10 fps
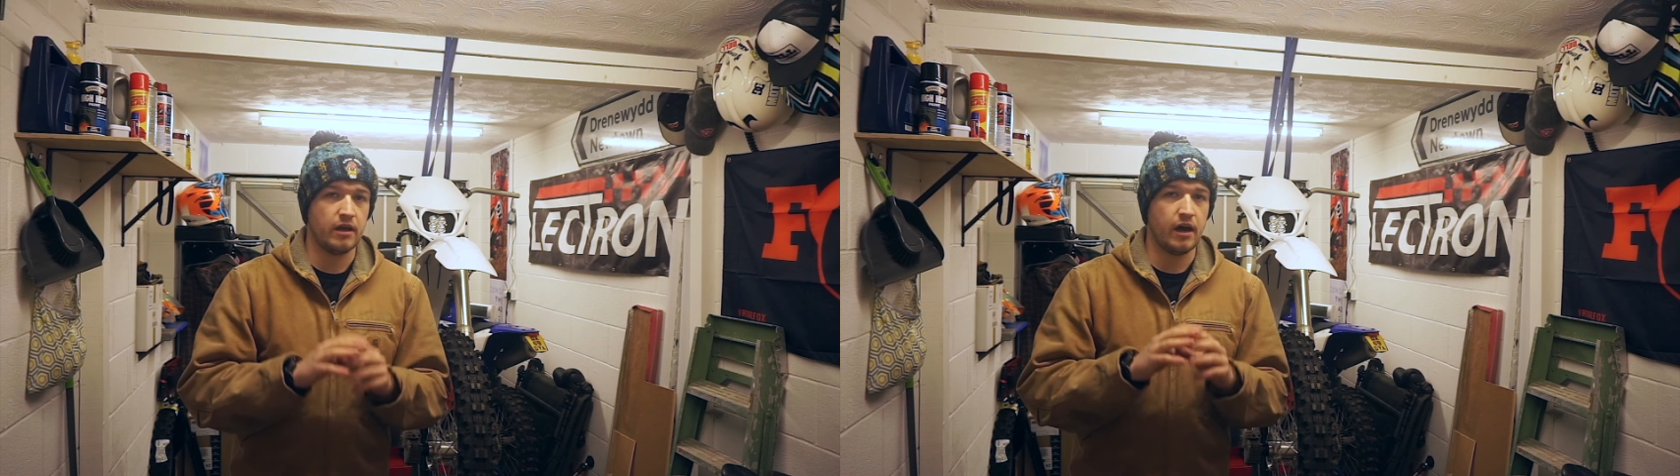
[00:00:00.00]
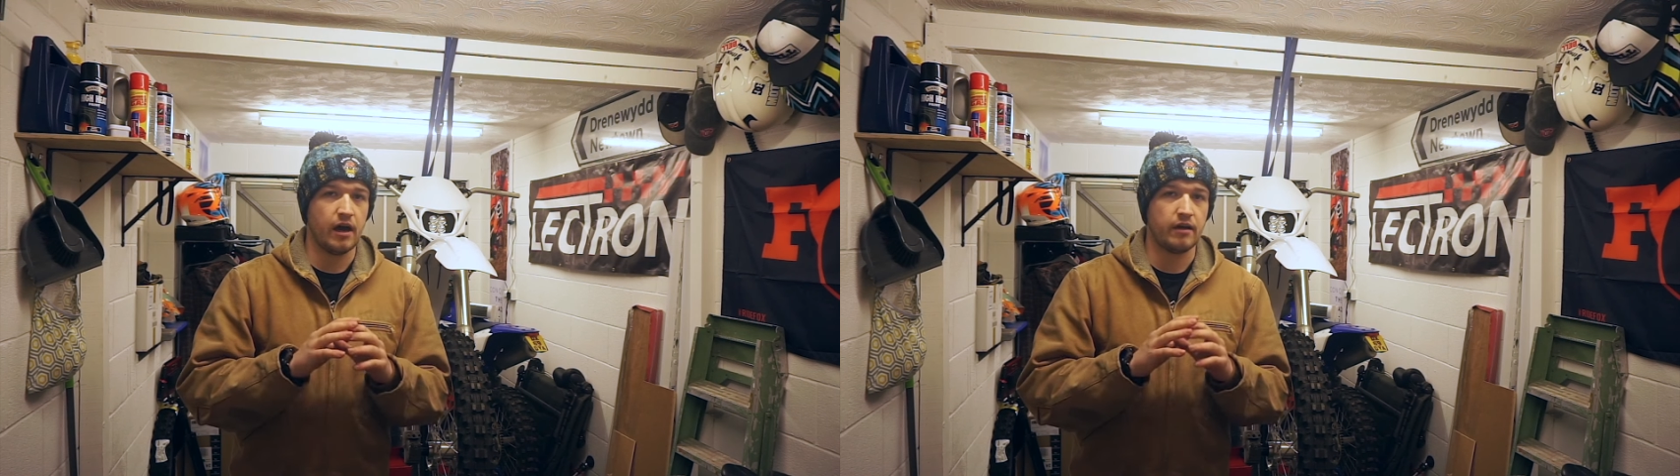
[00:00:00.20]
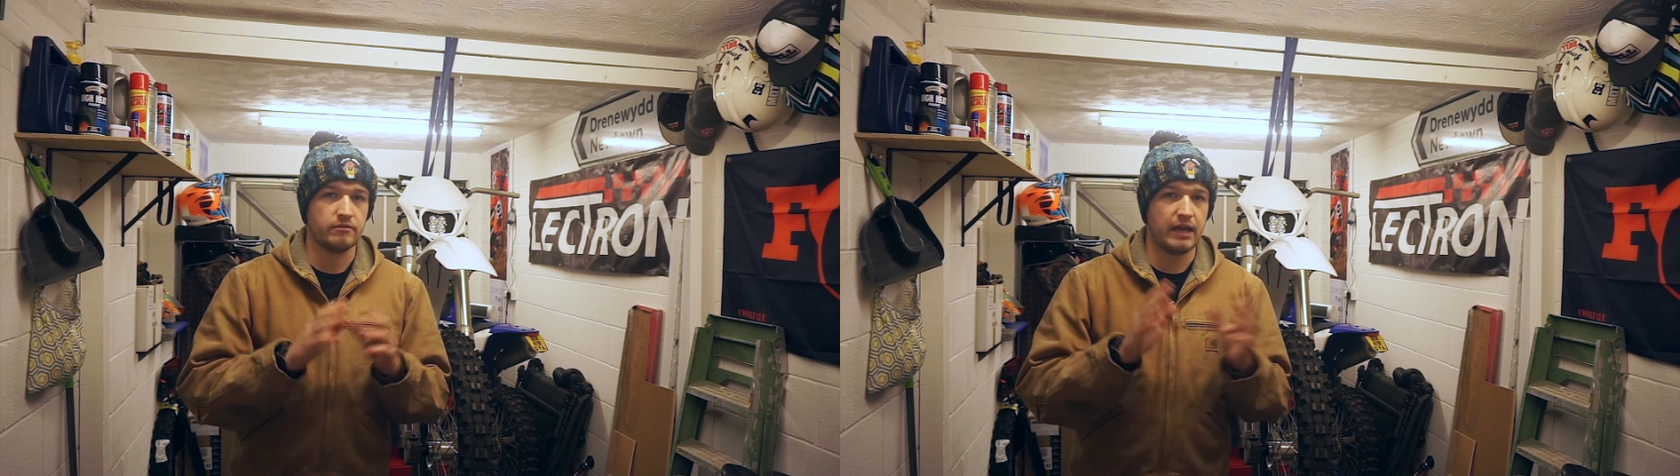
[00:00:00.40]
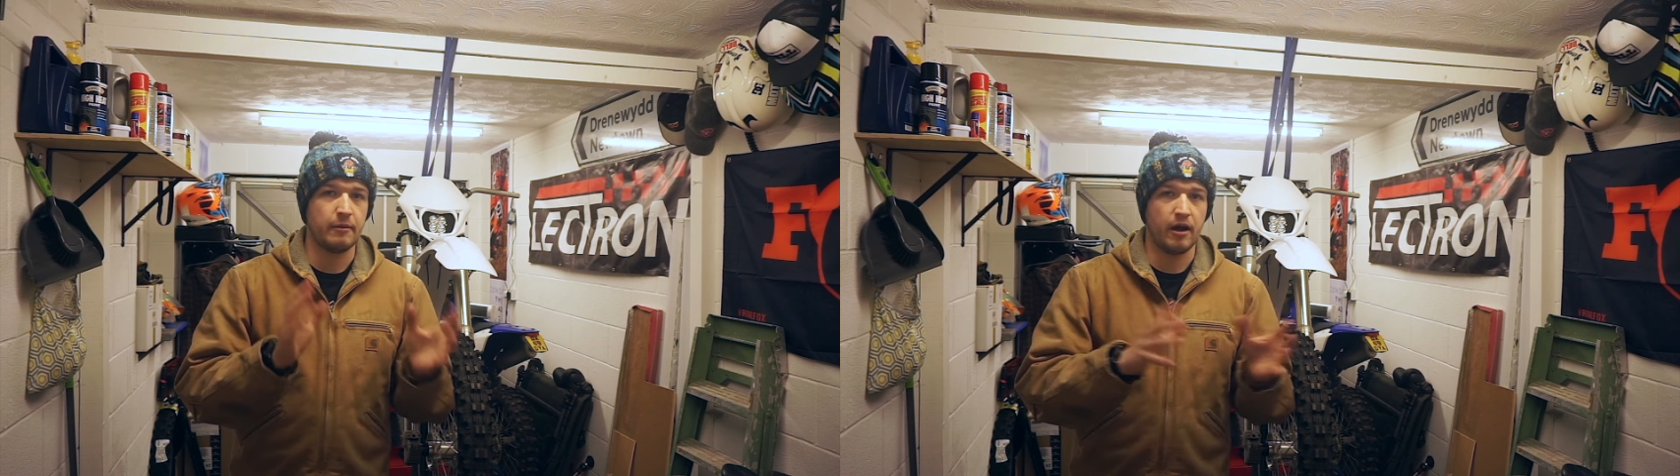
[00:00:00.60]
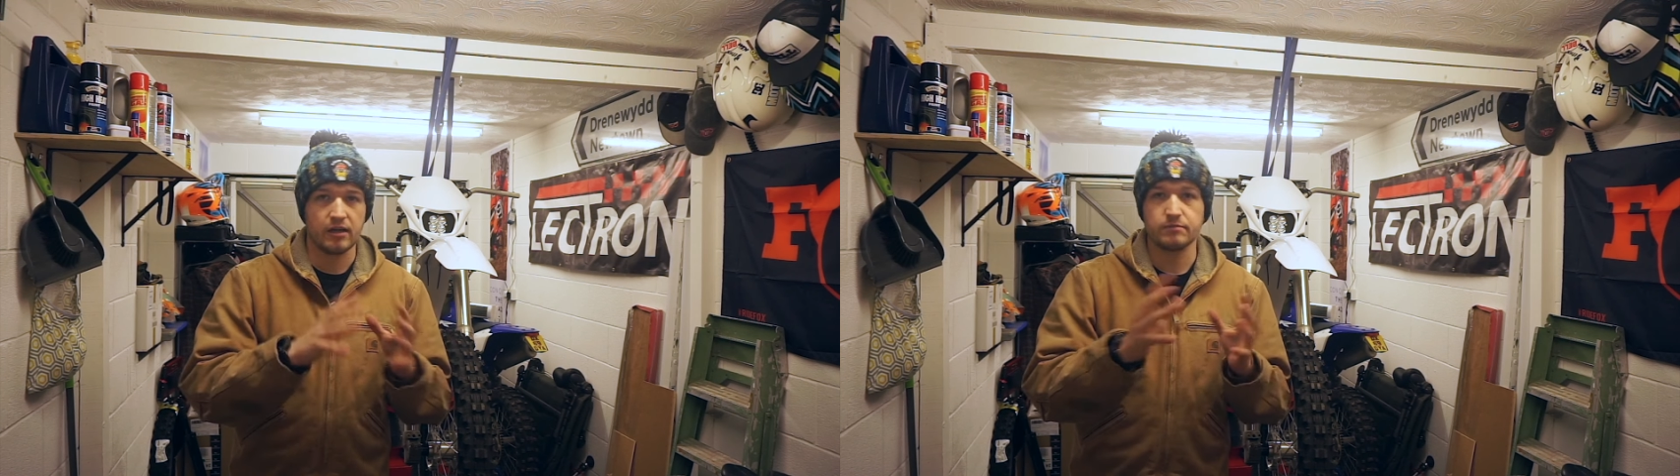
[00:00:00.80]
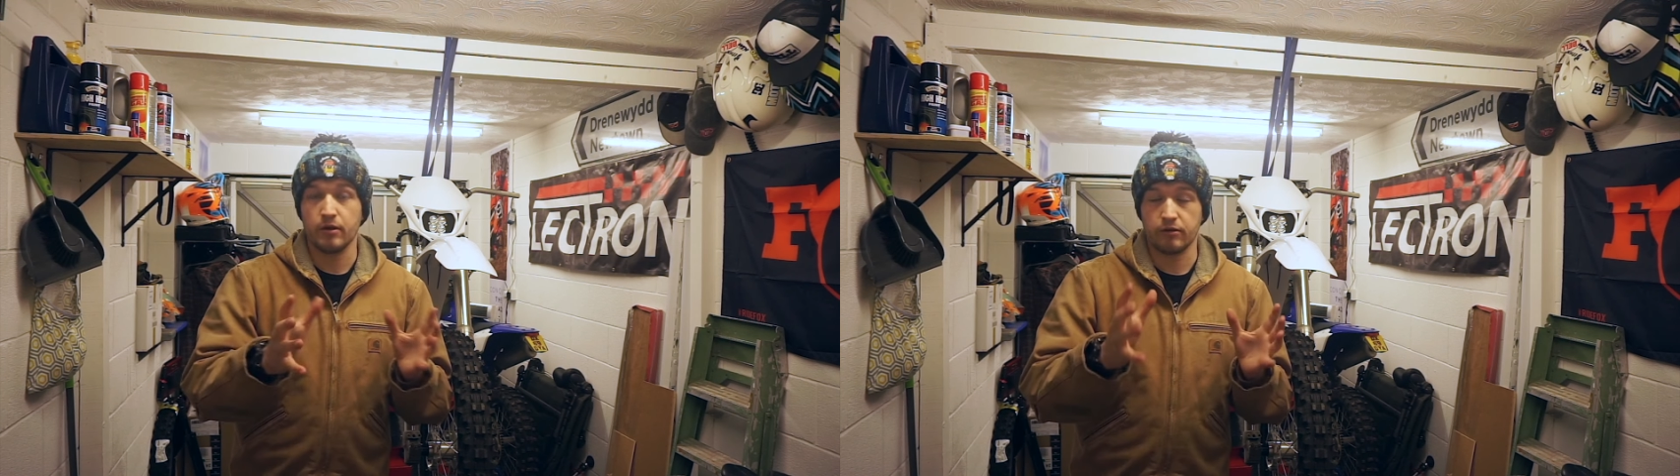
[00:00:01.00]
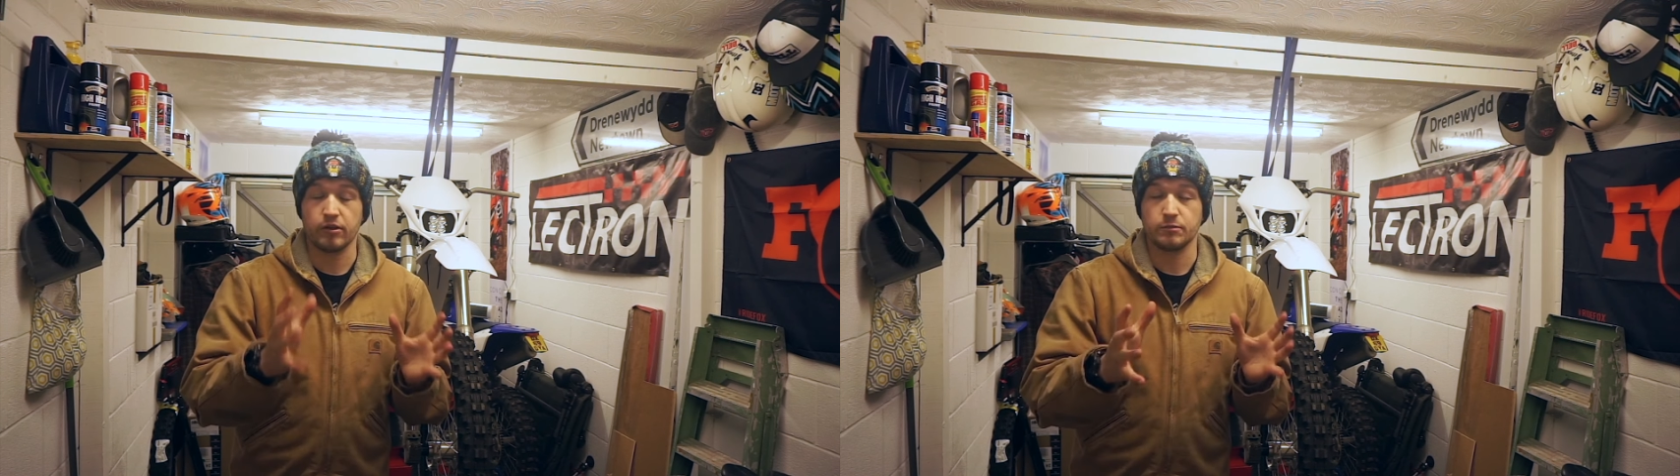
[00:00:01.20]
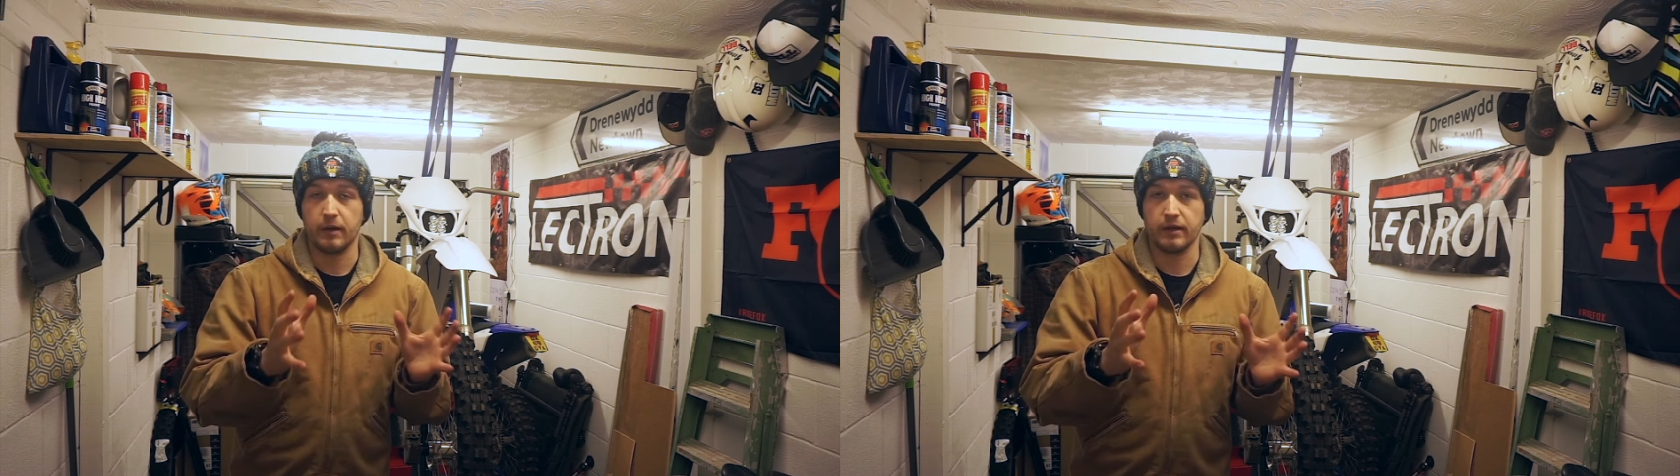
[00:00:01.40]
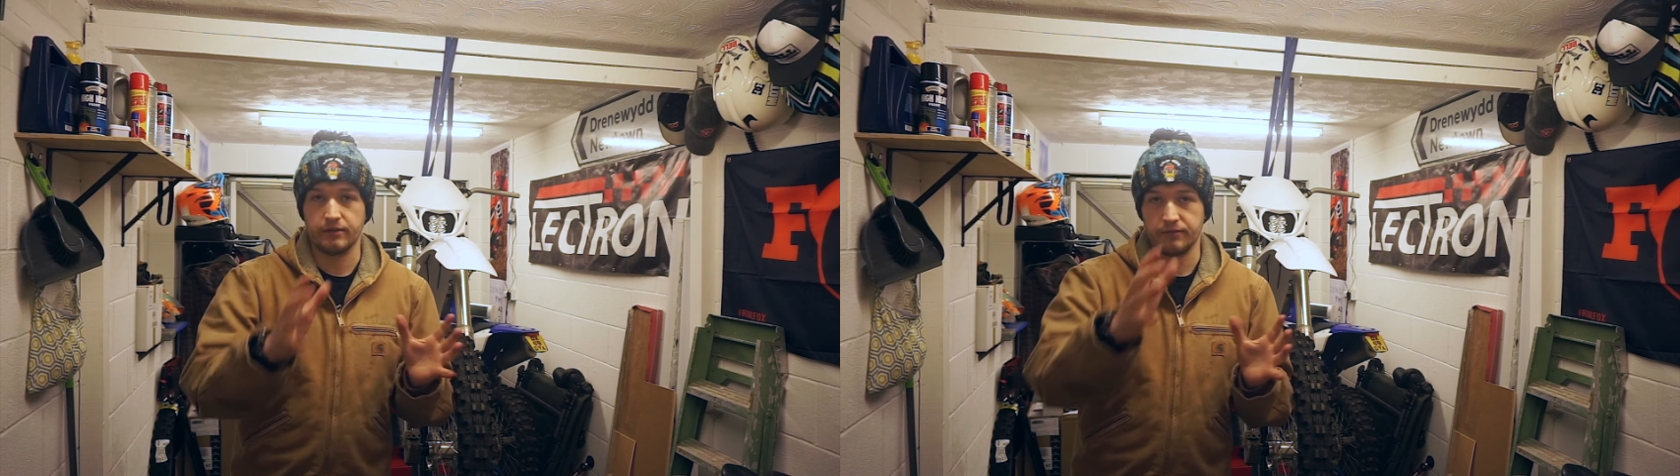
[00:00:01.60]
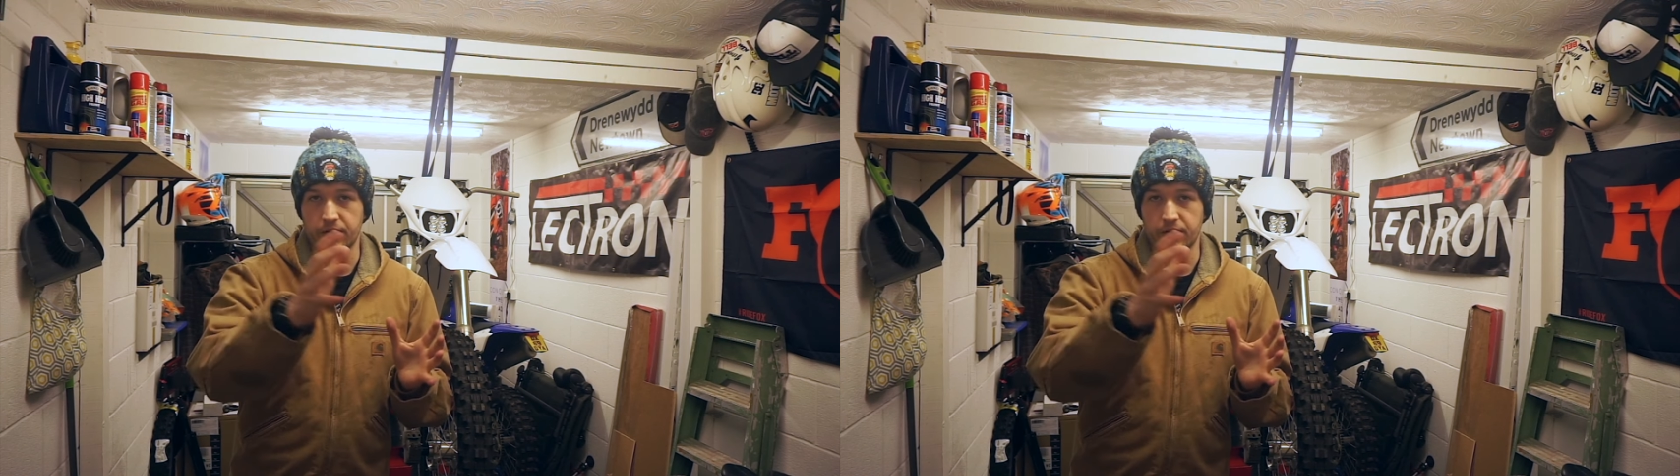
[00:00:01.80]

are Yamaha's motocross bike, if you